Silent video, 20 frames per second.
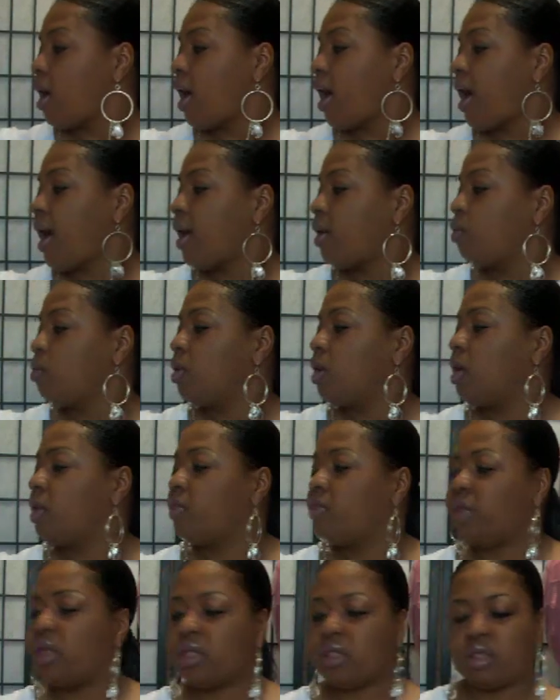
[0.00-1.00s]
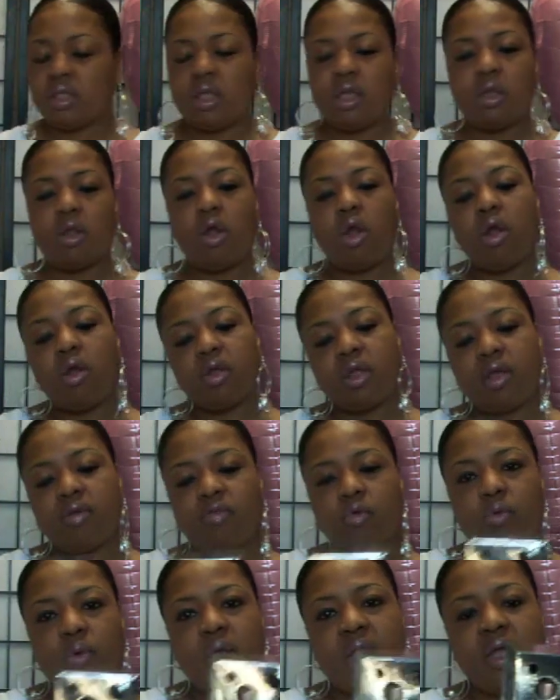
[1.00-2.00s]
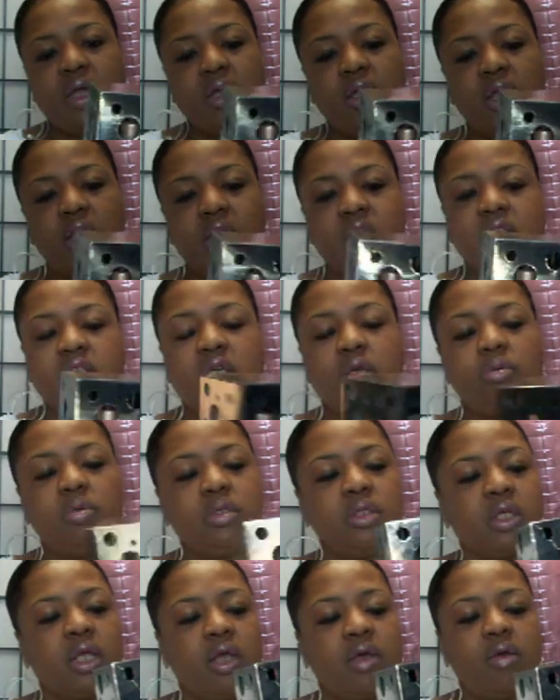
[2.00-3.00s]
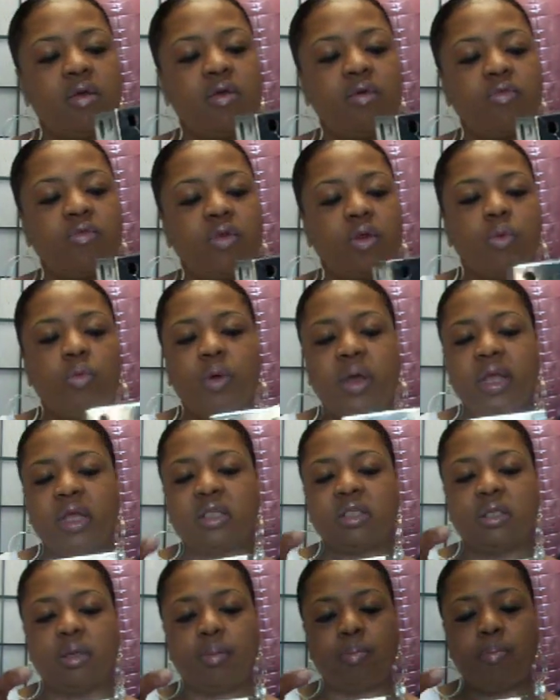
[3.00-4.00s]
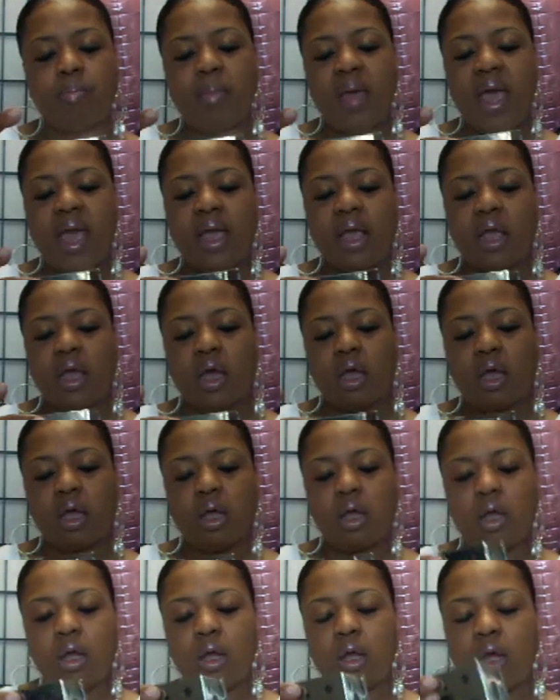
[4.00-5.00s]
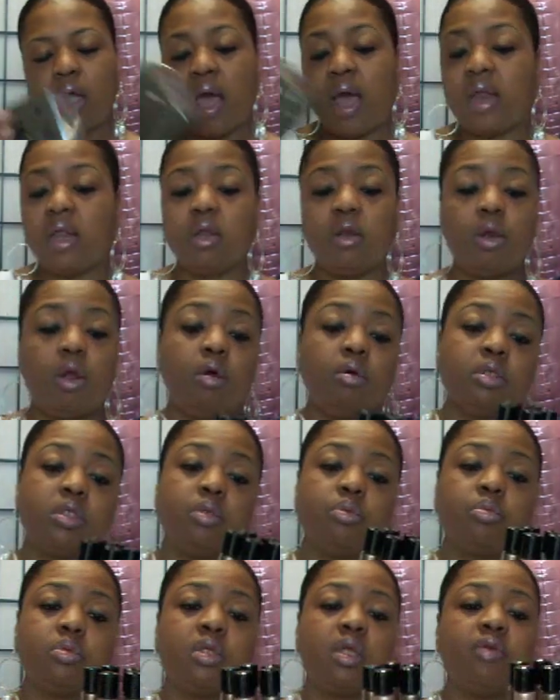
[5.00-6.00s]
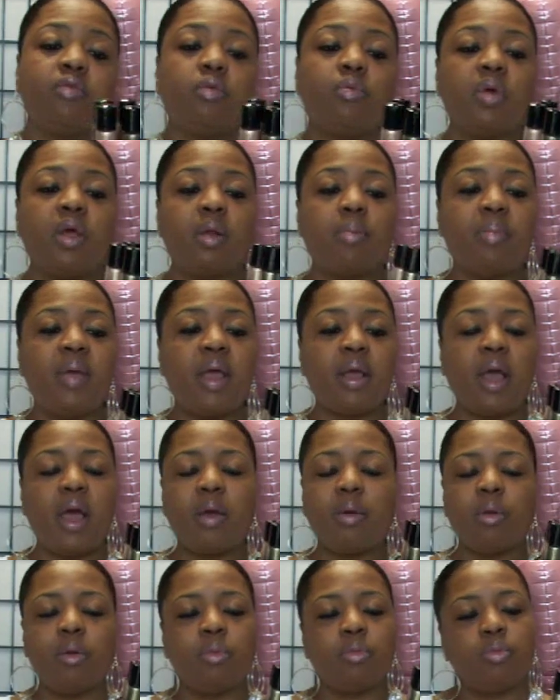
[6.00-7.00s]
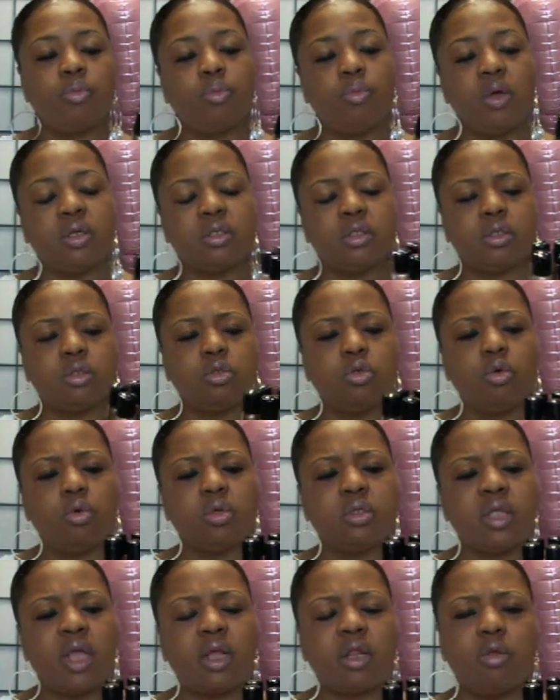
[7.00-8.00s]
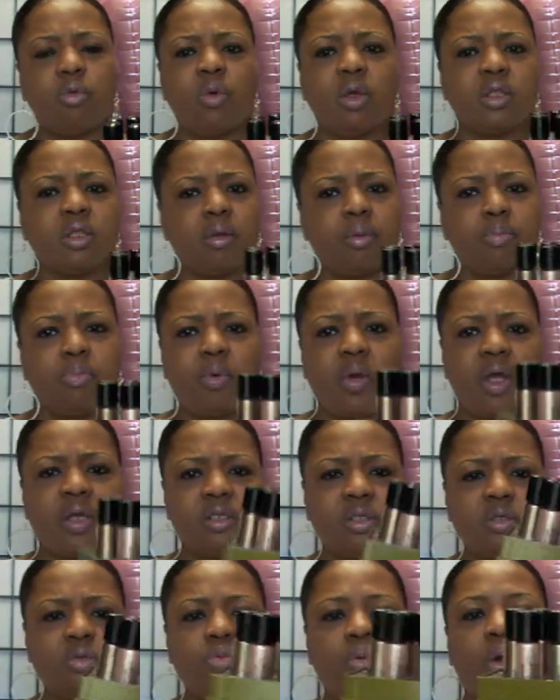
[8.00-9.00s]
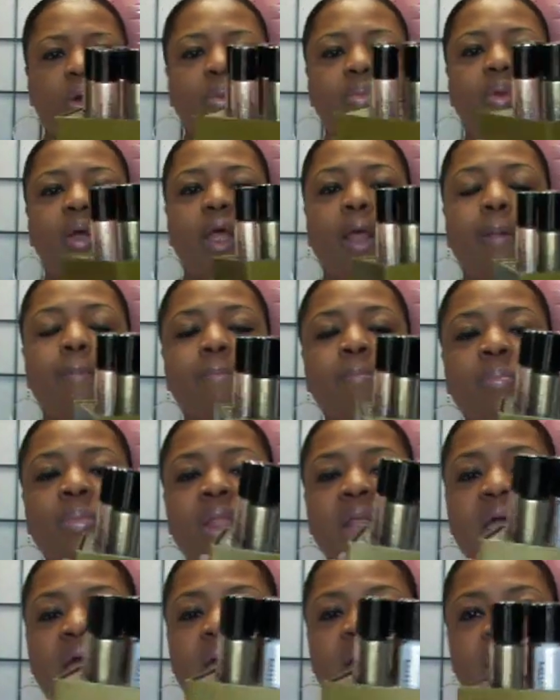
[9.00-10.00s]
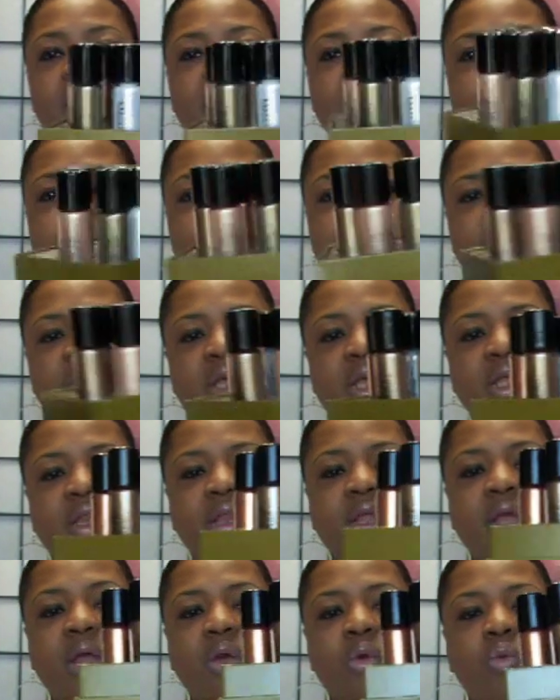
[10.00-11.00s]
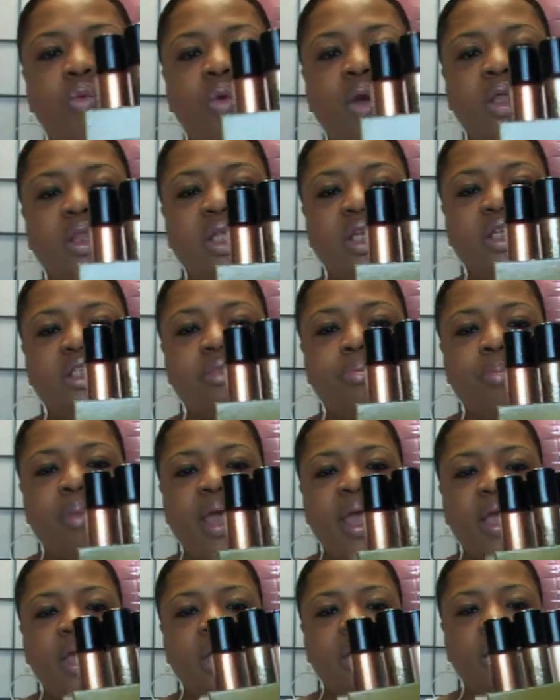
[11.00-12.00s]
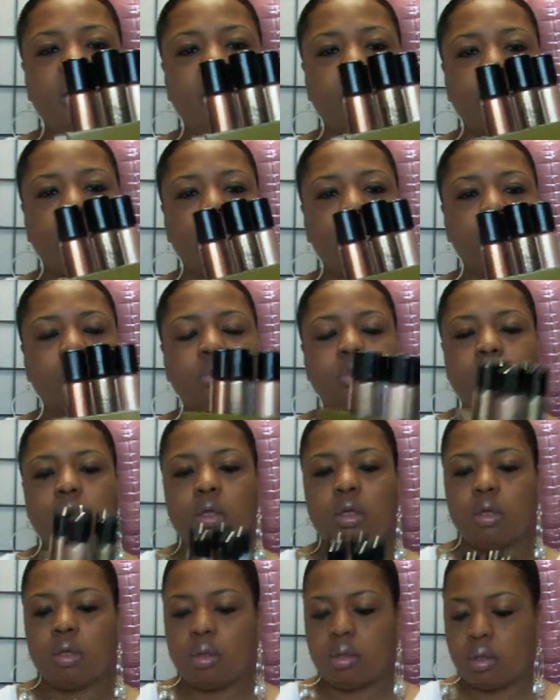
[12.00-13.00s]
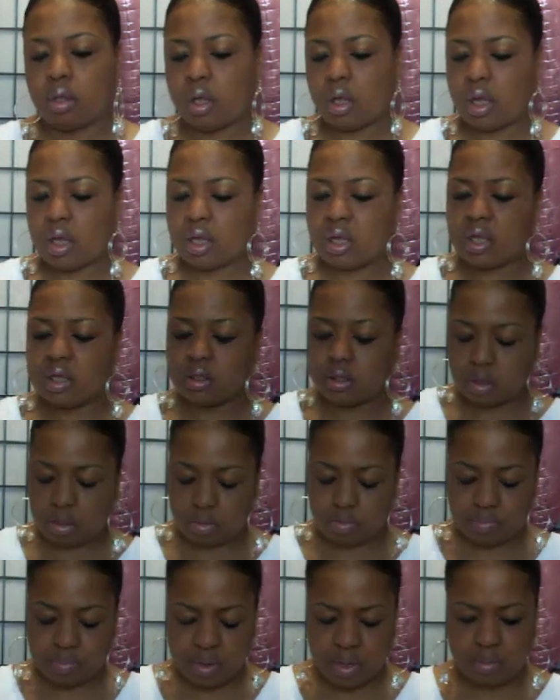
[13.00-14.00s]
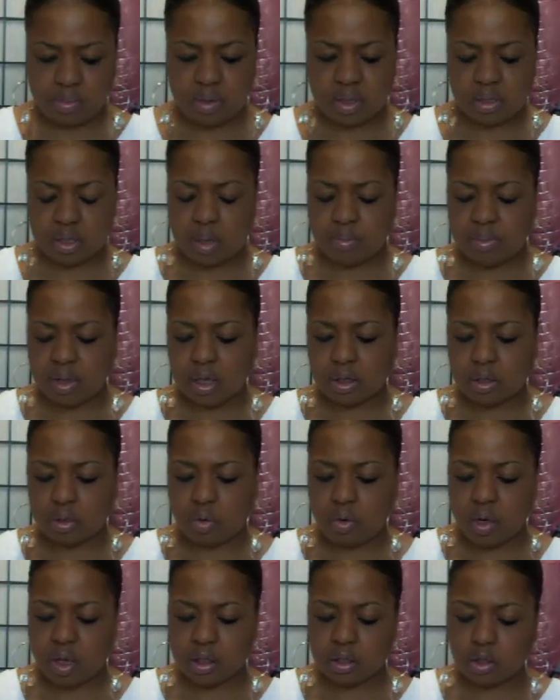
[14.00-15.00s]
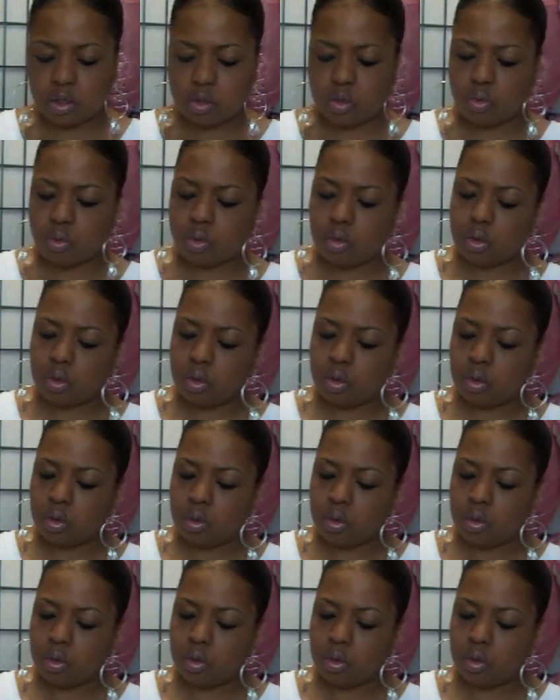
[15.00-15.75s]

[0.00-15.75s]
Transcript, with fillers: I won this in her giveaway, and she was giving away some MAC. I didn't know she was giving away the MAC. I wasn't sure exactly what the prizes were, but I entered and won these MAC glitters. I guess they're pigments. I'm not quite sure.